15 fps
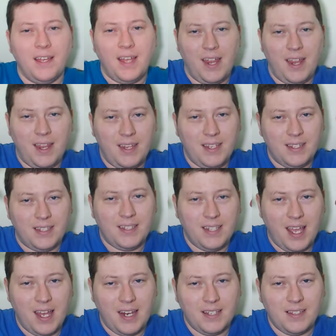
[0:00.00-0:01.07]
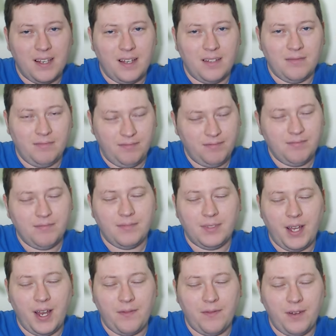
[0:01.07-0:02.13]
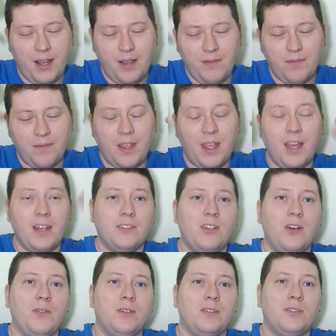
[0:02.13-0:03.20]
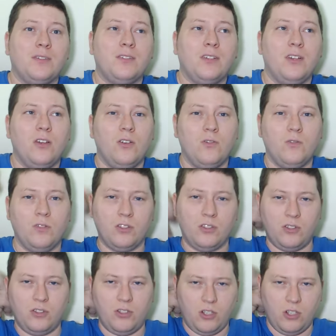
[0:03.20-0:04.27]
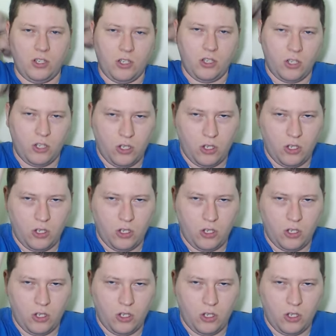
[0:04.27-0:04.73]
this is the Andy San, signing out for now. And as always, we'll see